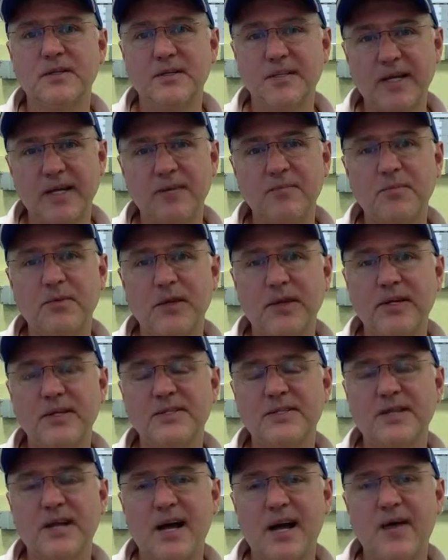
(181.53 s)
take
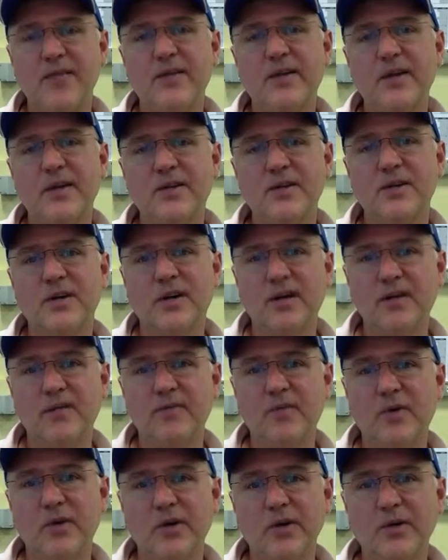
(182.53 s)
place on the internet
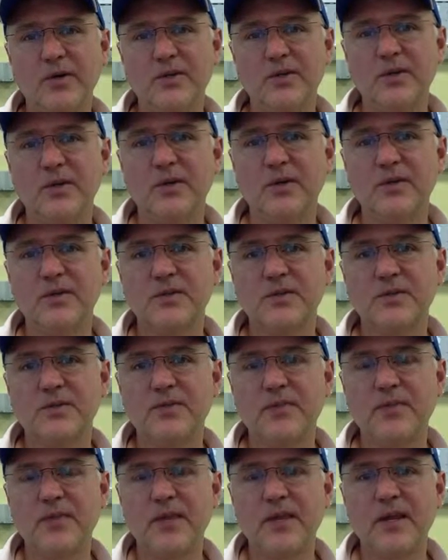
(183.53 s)
for your students.
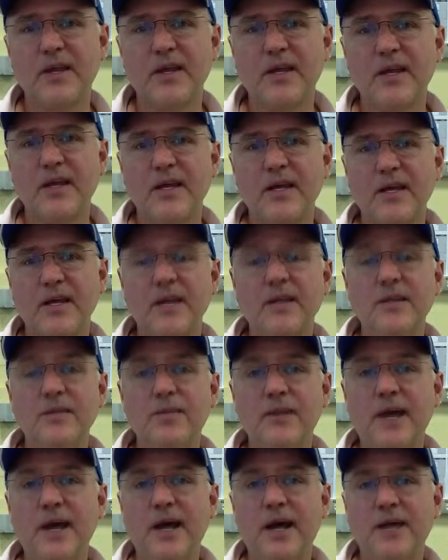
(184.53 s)
In the
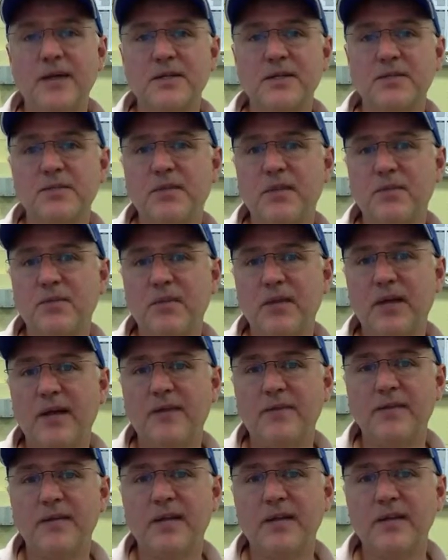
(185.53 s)
past, people
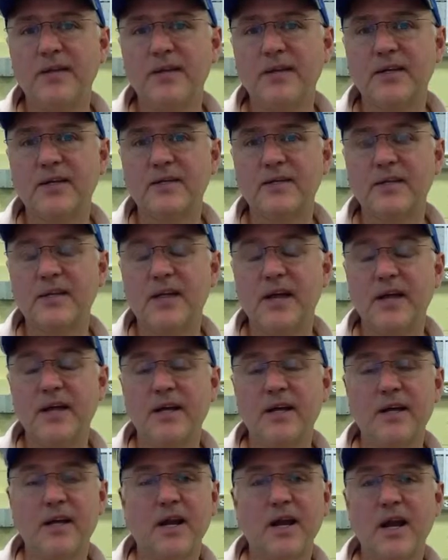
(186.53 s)
have done things
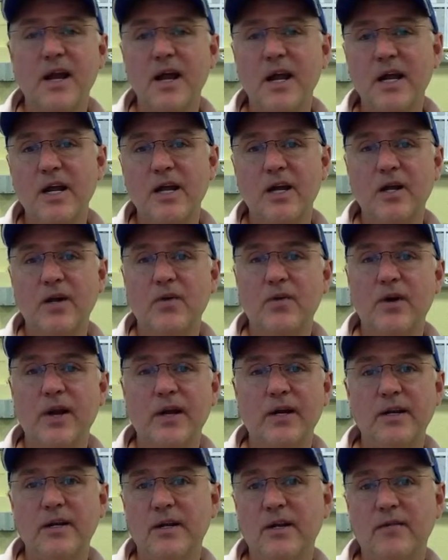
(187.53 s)
like
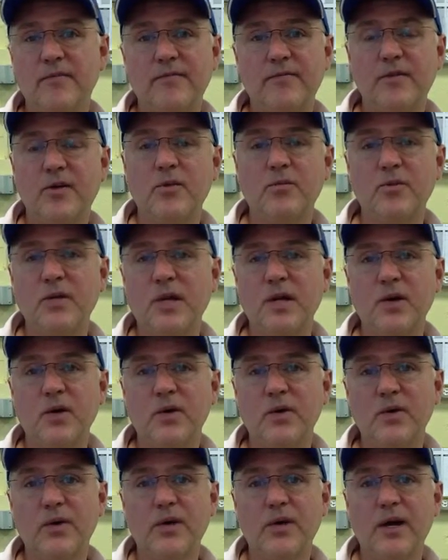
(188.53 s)
created a
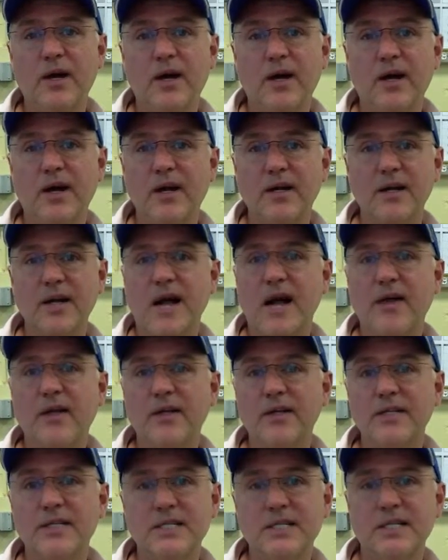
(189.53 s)
full-blown
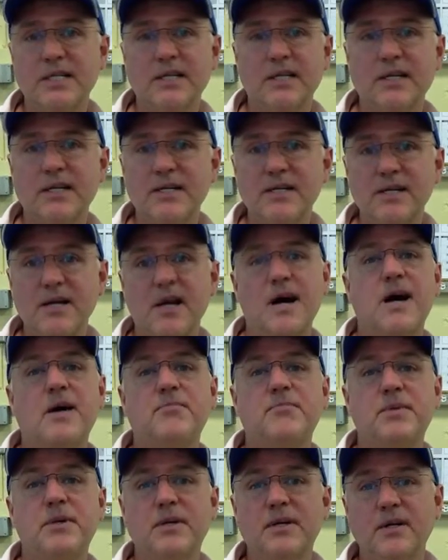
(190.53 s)
college
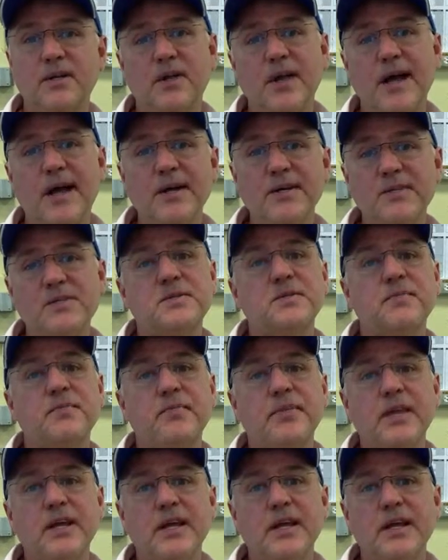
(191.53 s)
comp class.
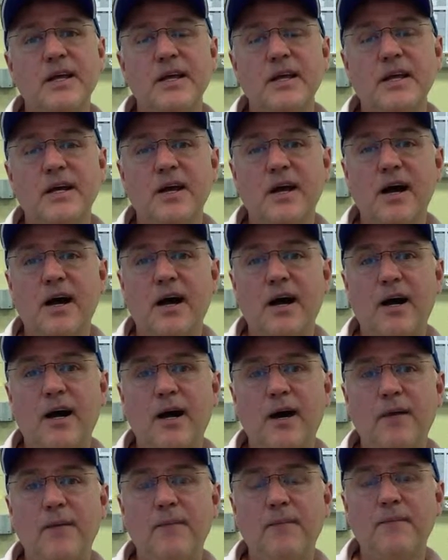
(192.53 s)

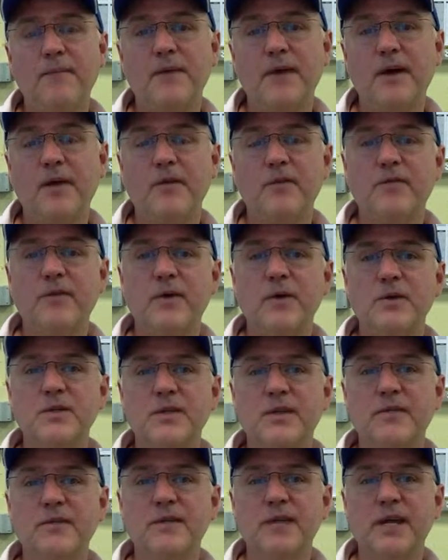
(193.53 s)
Other
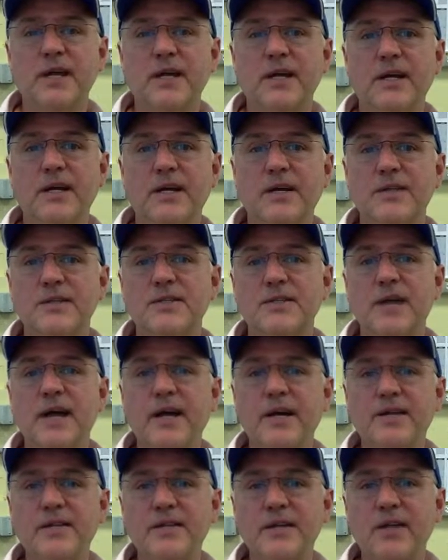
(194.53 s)
folks have taken a
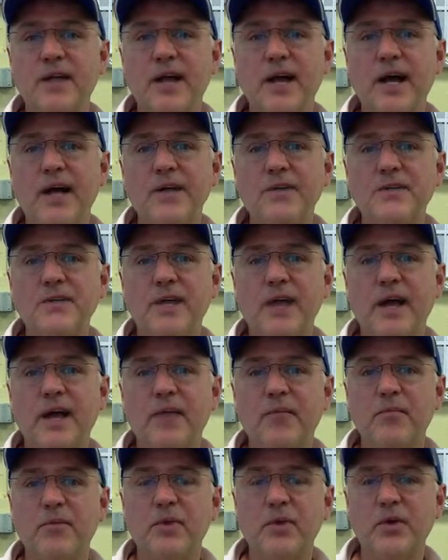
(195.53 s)
science class
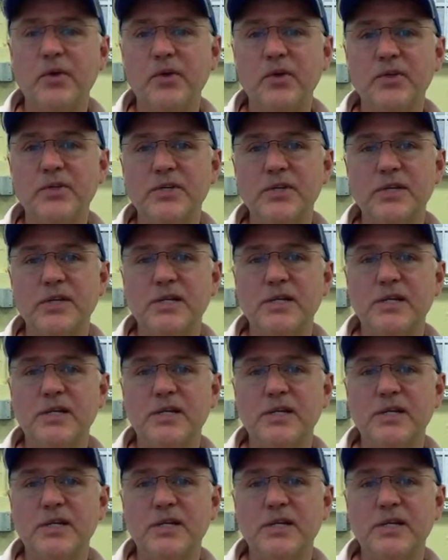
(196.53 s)
and pulled